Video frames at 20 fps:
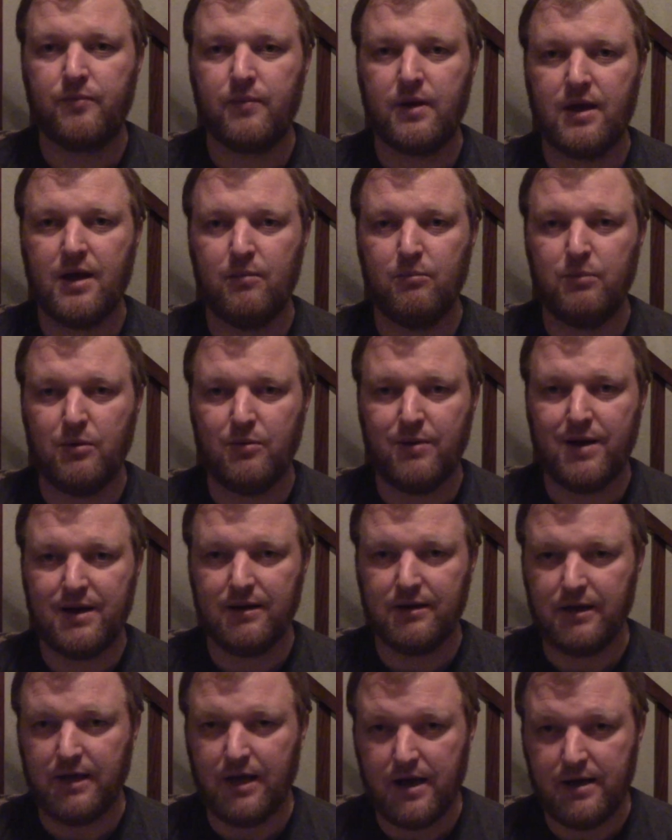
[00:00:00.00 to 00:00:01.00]
can be
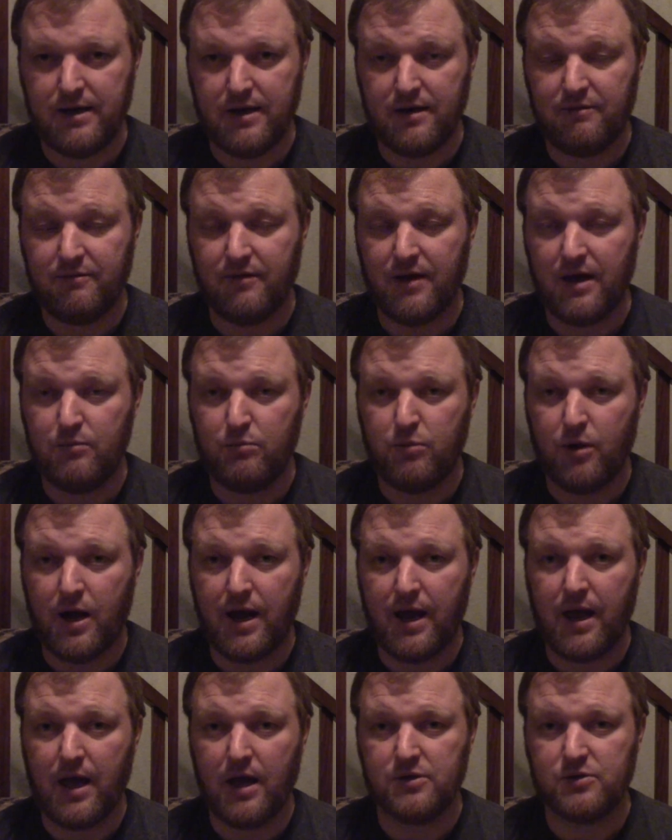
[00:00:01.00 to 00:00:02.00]
readily identified
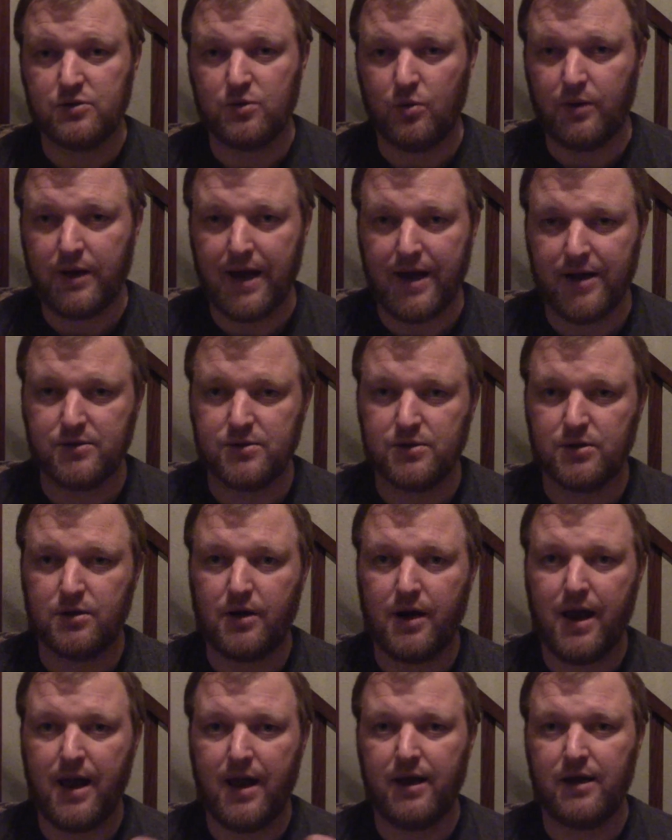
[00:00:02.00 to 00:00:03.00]
by a school counselor
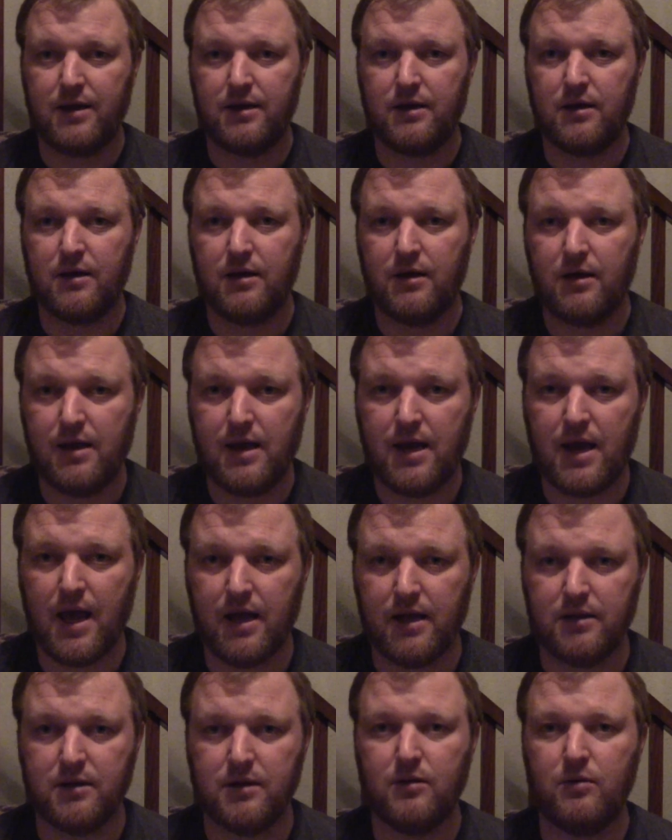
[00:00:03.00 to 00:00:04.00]
and
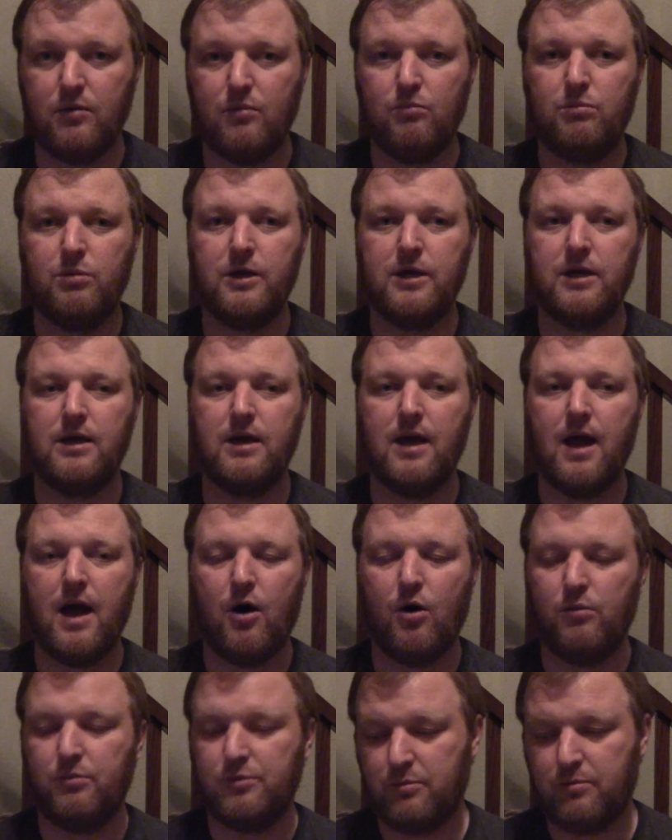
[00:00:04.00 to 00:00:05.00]
can be
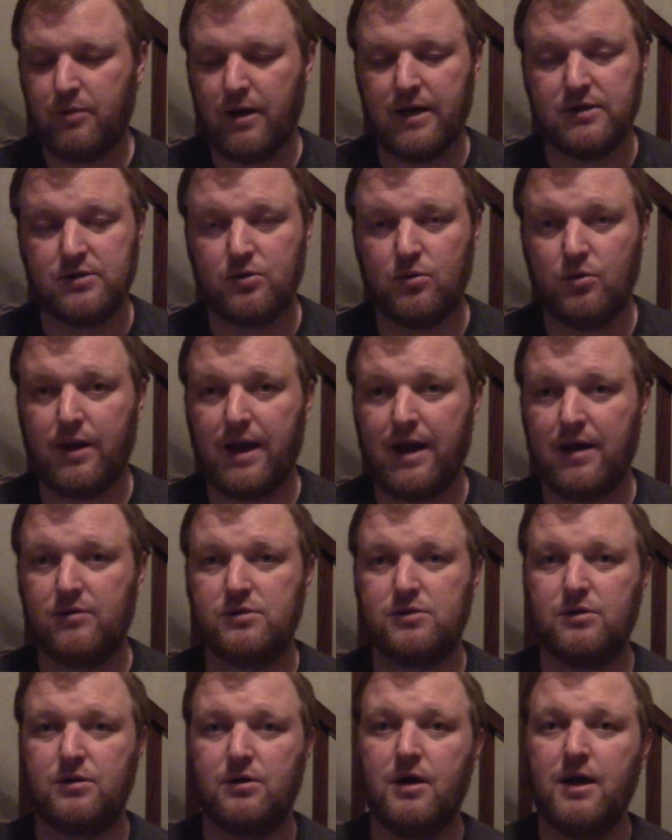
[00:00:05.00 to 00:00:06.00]
helped by a school
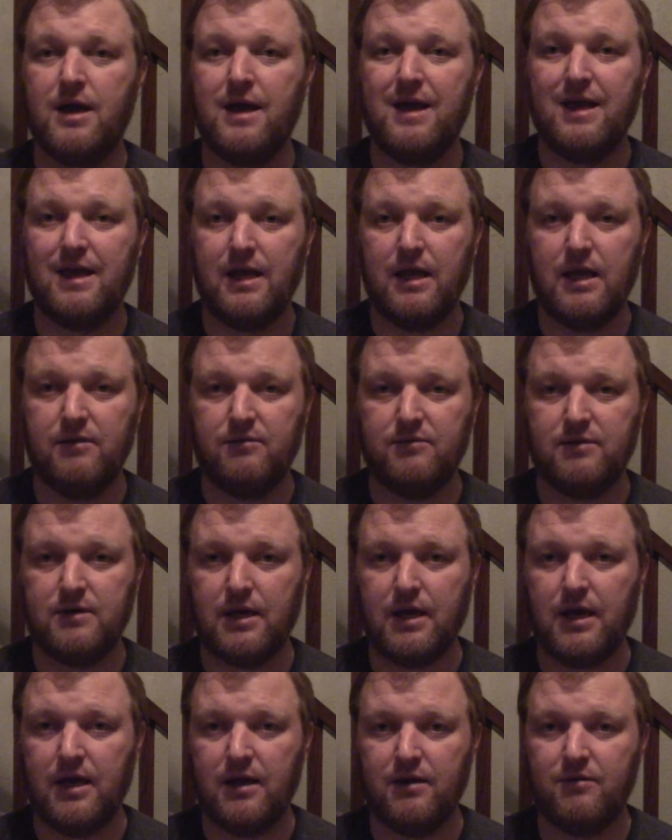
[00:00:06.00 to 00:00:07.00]
counselor,
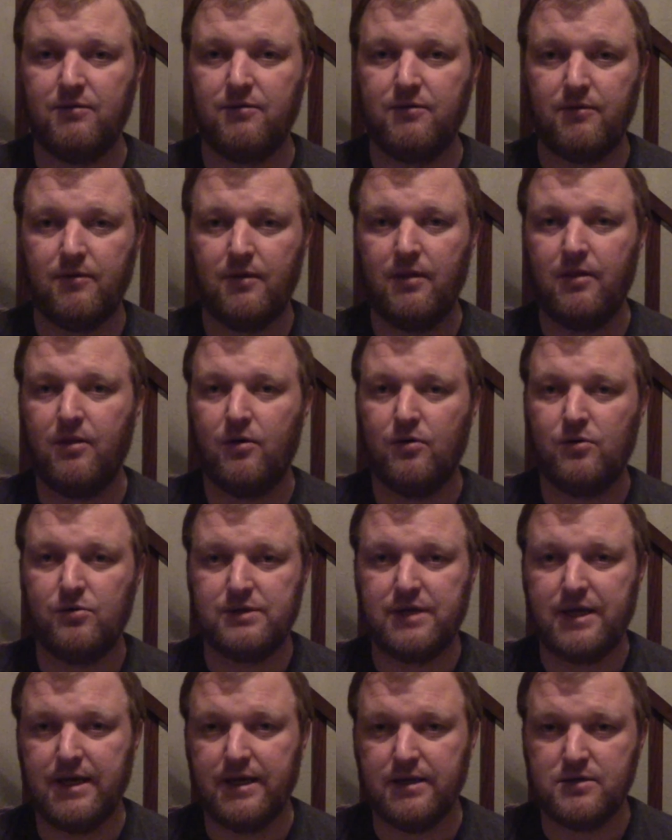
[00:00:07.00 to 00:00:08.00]
even if those
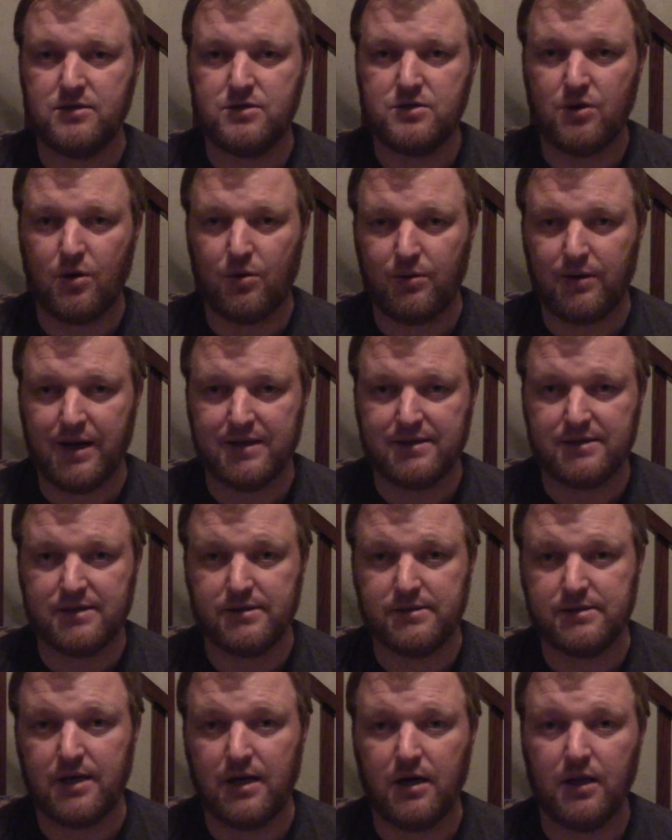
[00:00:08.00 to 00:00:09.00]
kids don't
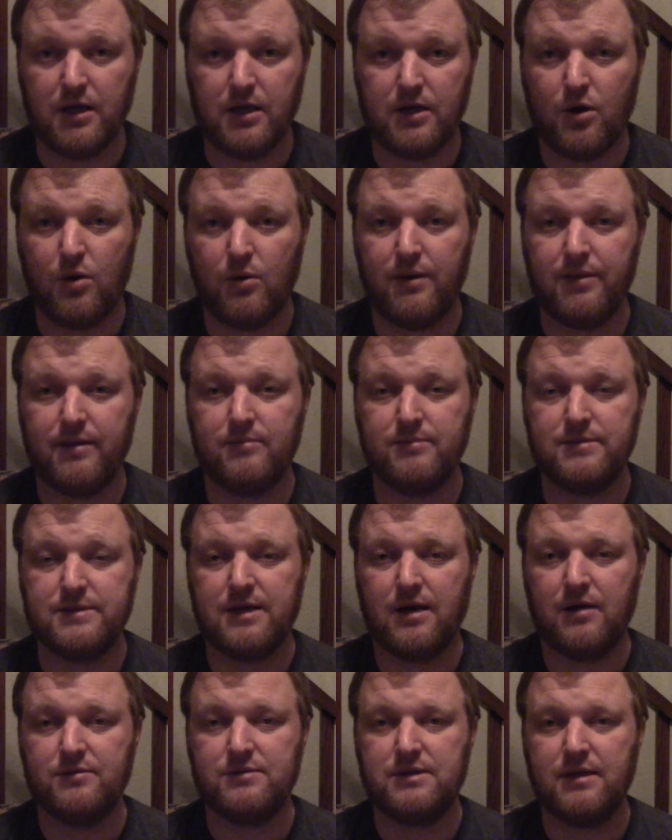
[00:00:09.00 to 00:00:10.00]
necessarily know it
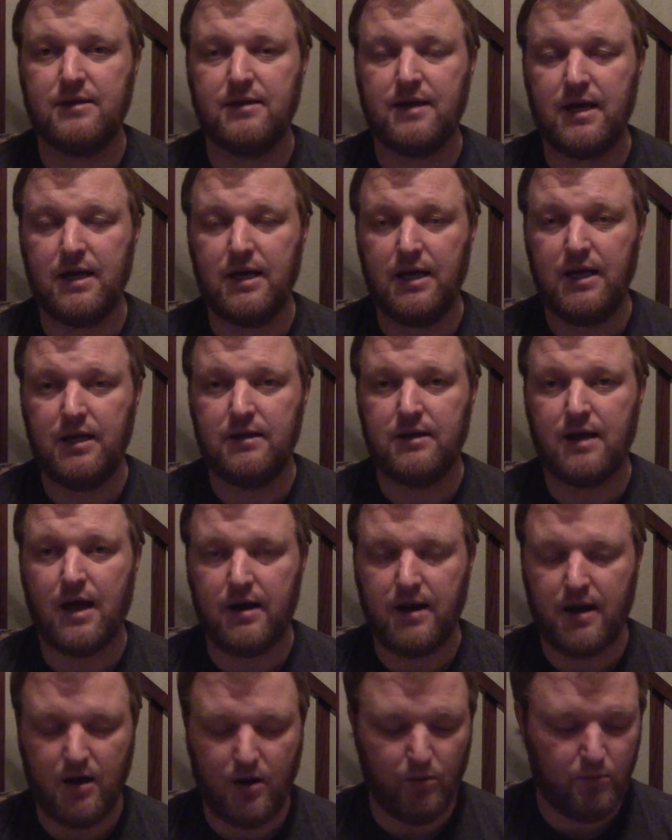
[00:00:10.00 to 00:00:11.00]
themselves that they need that
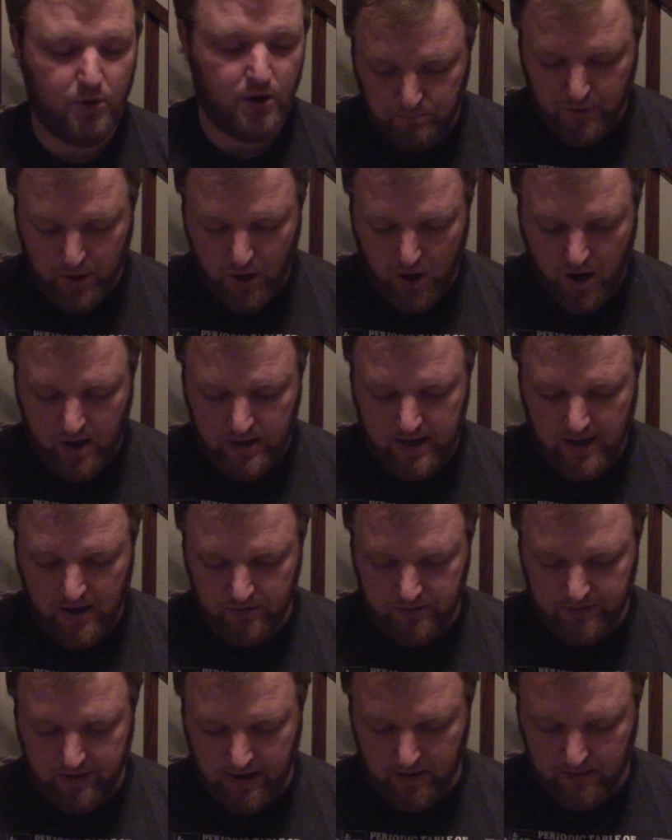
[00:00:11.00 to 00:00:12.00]
help. On
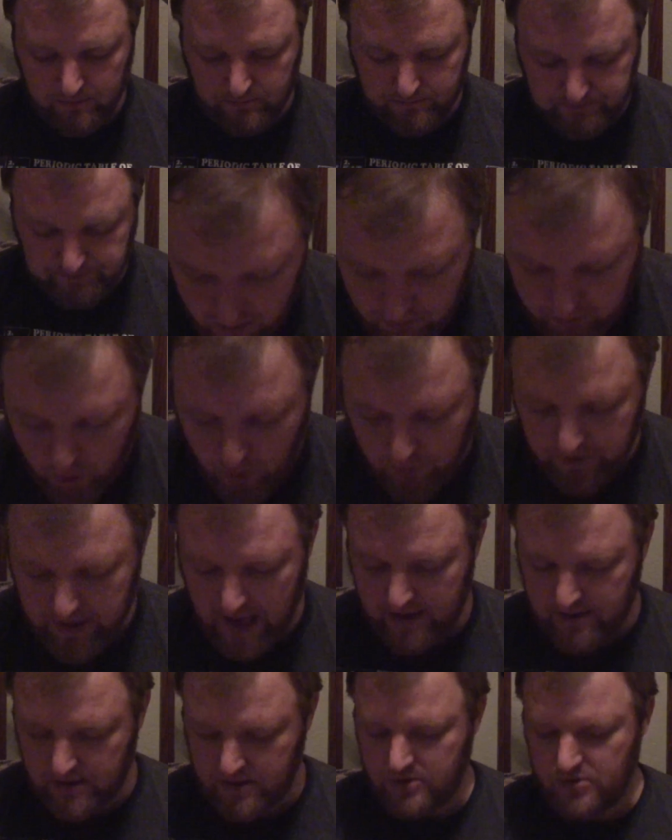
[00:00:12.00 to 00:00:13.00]
healthcare, both
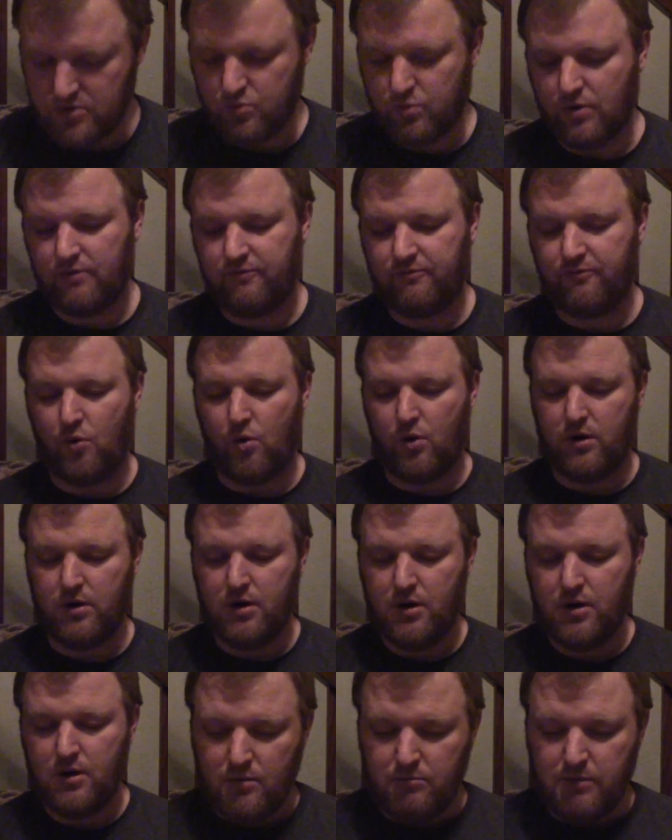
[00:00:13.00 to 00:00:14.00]
candidates were for
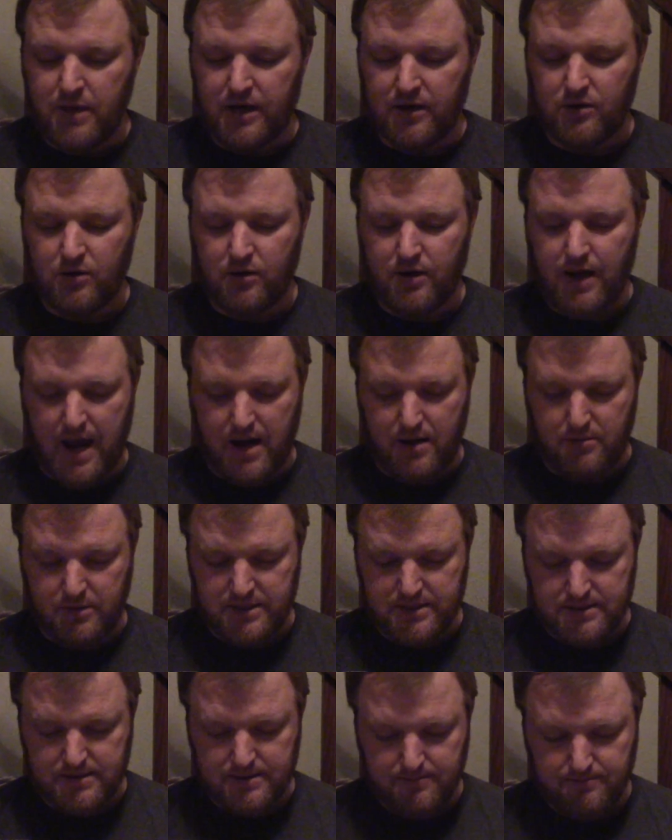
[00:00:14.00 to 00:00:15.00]
medical
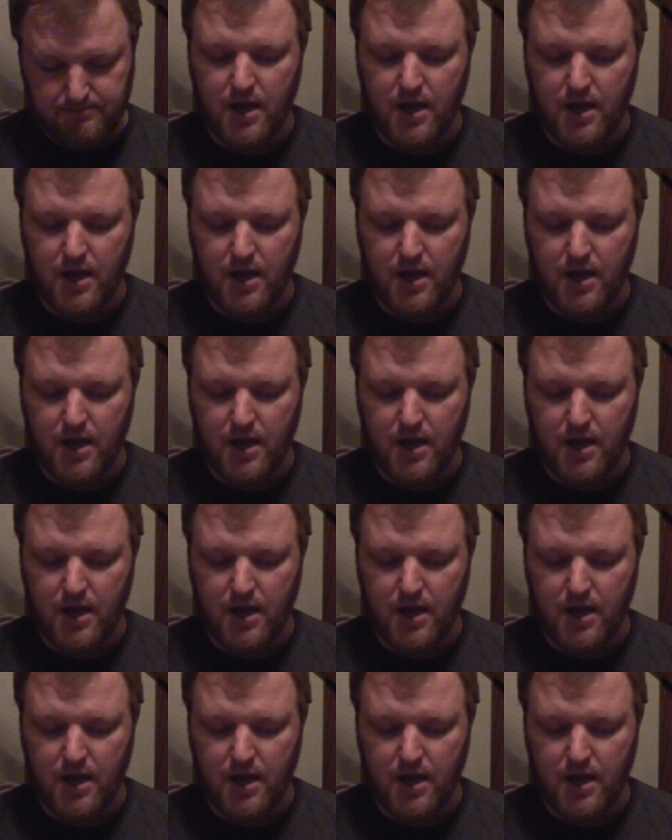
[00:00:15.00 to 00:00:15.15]
cannabis,